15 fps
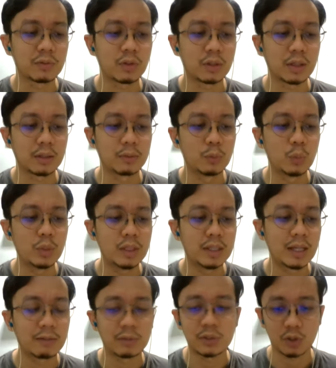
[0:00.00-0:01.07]
and so forth.
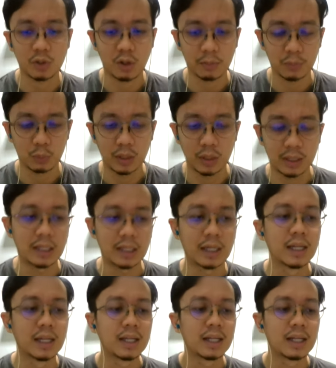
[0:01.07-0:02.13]
We never stopped
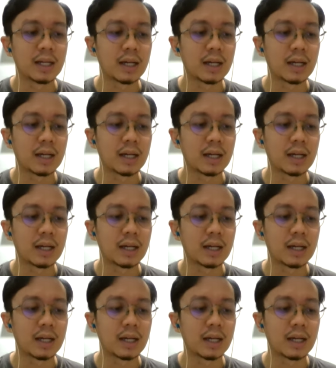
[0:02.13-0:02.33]
working.